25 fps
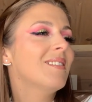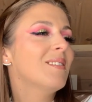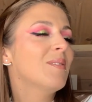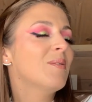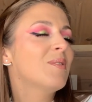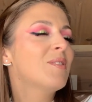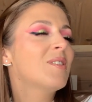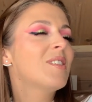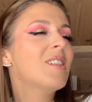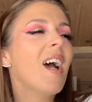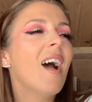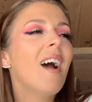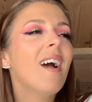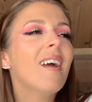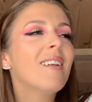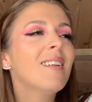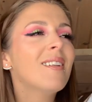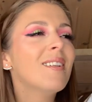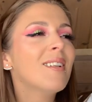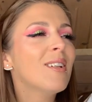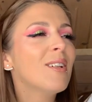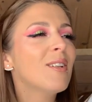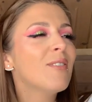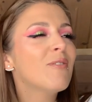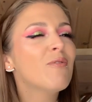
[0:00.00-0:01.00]

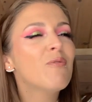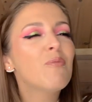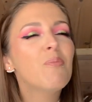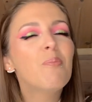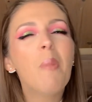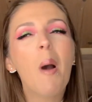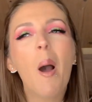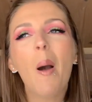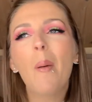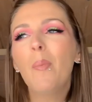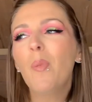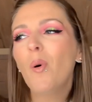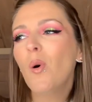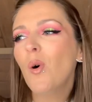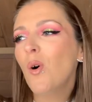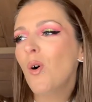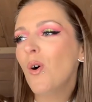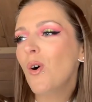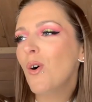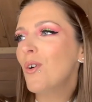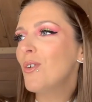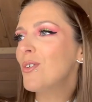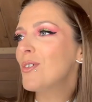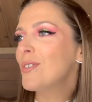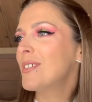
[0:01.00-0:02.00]
ton of
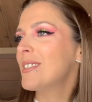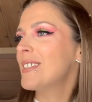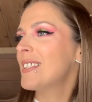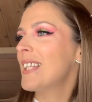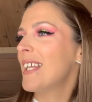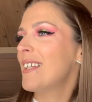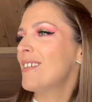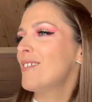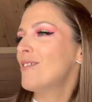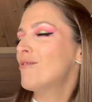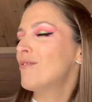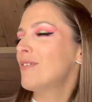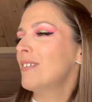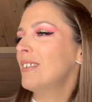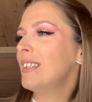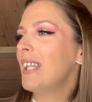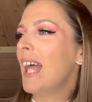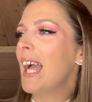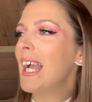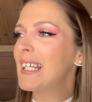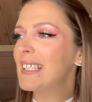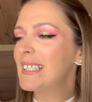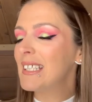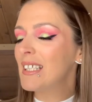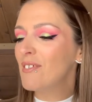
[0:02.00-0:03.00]
bubbles and a
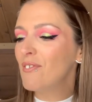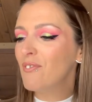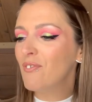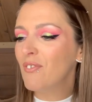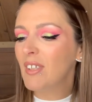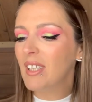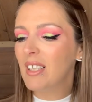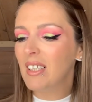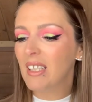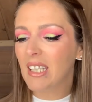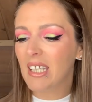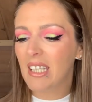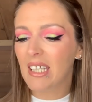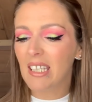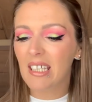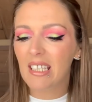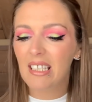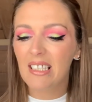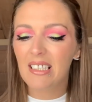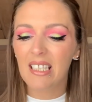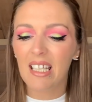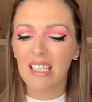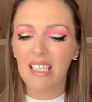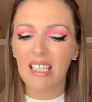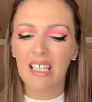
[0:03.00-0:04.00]
relaxing
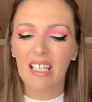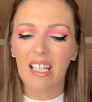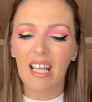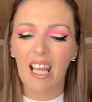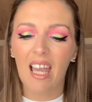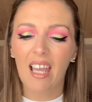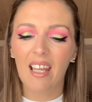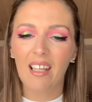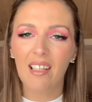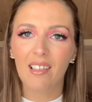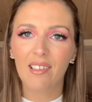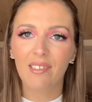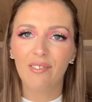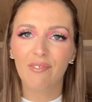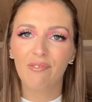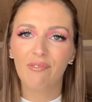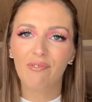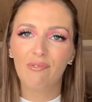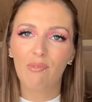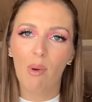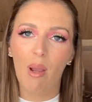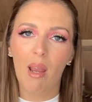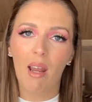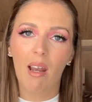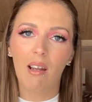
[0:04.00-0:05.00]
feelings and it kind of
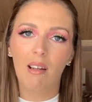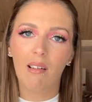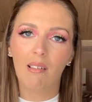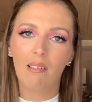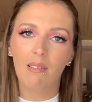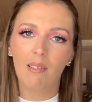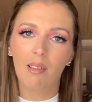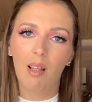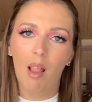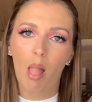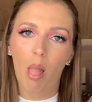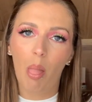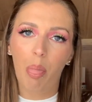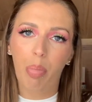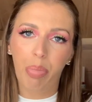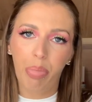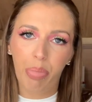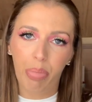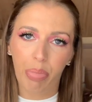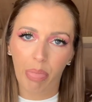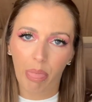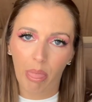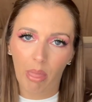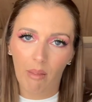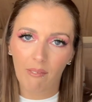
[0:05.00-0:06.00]
went
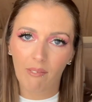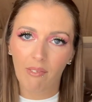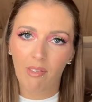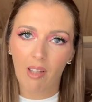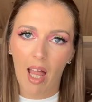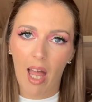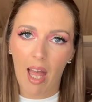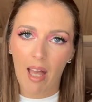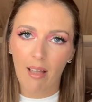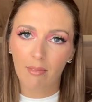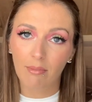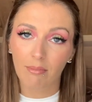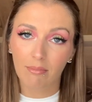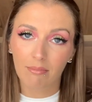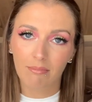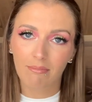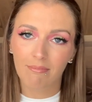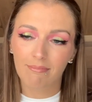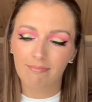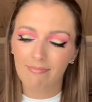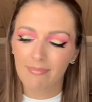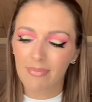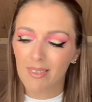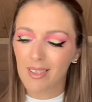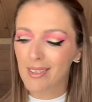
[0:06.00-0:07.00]
flat.
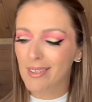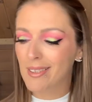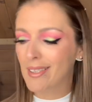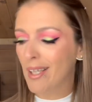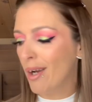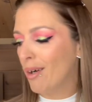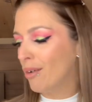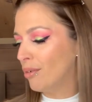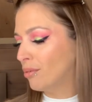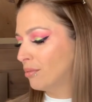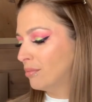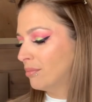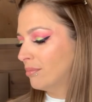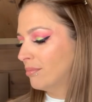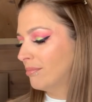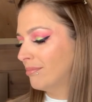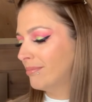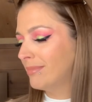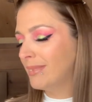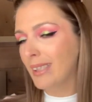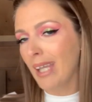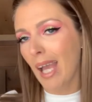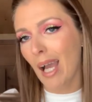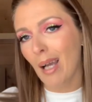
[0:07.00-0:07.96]
So yeah.